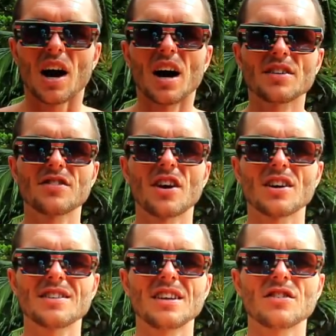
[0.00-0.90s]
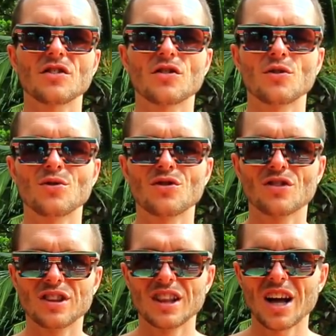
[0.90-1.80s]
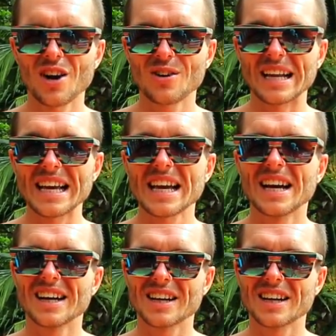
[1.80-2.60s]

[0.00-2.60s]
I started to slowly